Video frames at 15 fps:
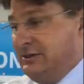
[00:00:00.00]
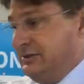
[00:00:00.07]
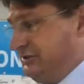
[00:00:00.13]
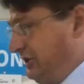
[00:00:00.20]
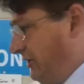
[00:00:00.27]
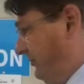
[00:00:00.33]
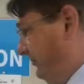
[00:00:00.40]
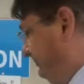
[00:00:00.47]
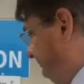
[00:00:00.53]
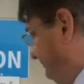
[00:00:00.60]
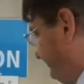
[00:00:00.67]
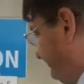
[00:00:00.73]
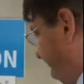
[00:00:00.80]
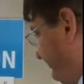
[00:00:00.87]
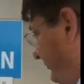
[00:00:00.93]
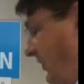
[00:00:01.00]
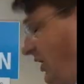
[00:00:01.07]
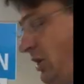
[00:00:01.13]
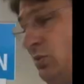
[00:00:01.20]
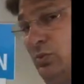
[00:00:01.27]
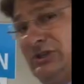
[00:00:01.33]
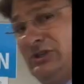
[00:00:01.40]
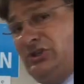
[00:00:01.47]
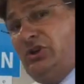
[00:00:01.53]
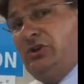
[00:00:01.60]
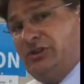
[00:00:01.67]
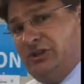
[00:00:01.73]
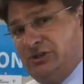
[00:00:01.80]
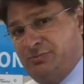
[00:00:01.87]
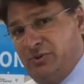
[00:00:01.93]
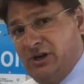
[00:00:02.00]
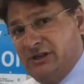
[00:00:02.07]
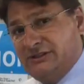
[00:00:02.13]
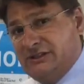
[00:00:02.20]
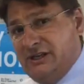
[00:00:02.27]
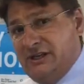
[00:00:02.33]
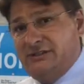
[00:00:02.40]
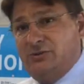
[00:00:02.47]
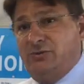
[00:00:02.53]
So we took this process,